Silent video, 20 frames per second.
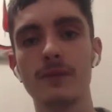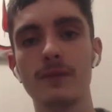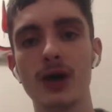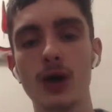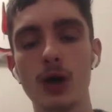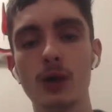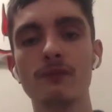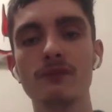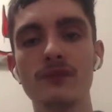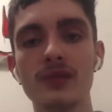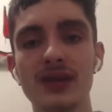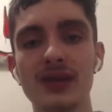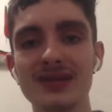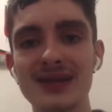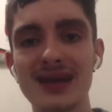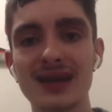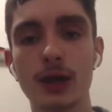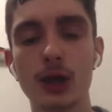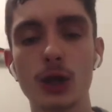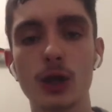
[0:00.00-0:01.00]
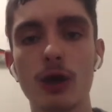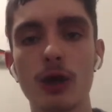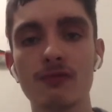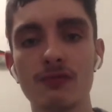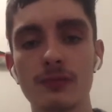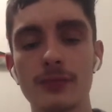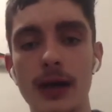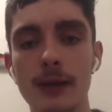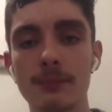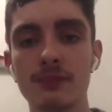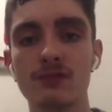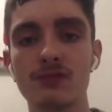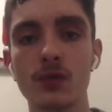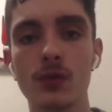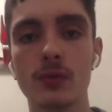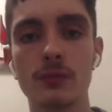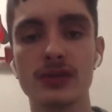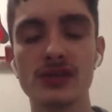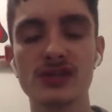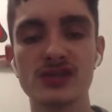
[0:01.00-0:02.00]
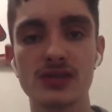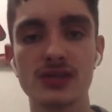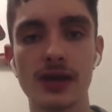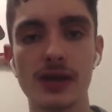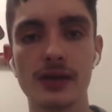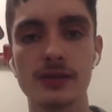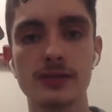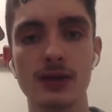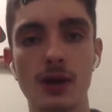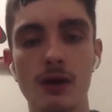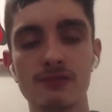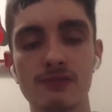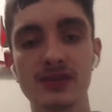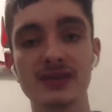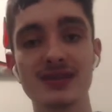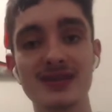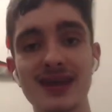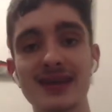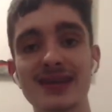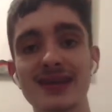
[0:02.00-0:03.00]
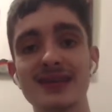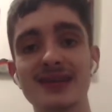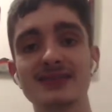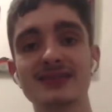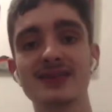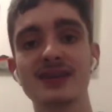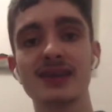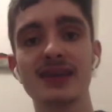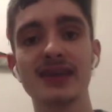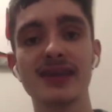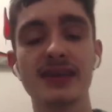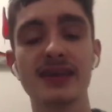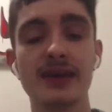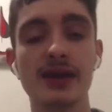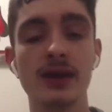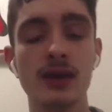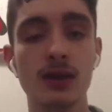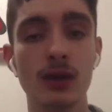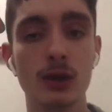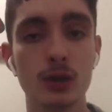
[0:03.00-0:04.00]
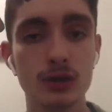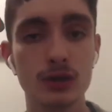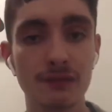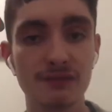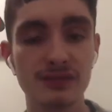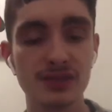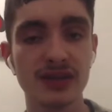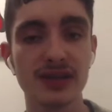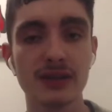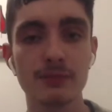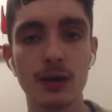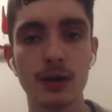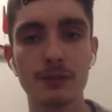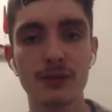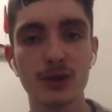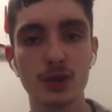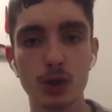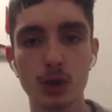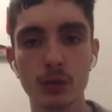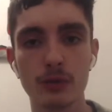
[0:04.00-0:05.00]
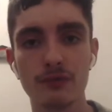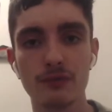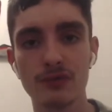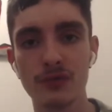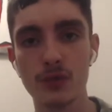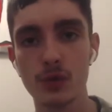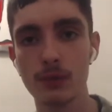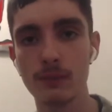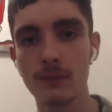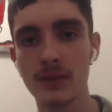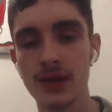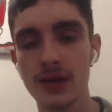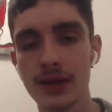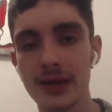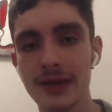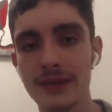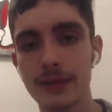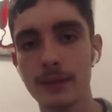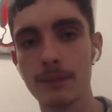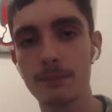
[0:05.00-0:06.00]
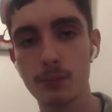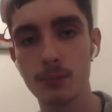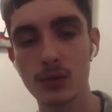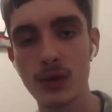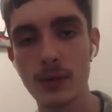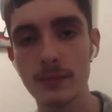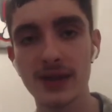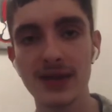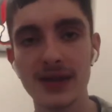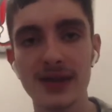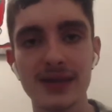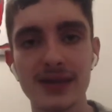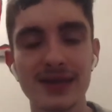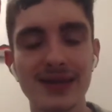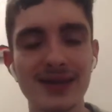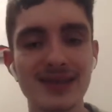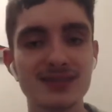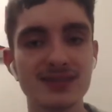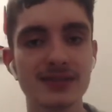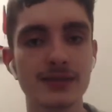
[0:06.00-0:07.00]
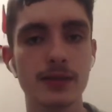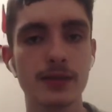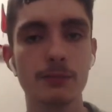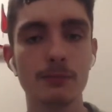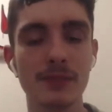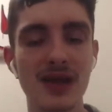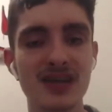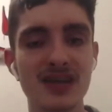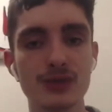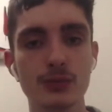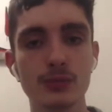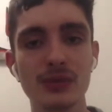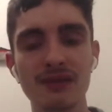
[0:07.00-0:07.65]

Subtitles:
hope Villa take a lot from that performance and obviously take it into the league, because obviously at the moment the current form in the Premier League isn't the best.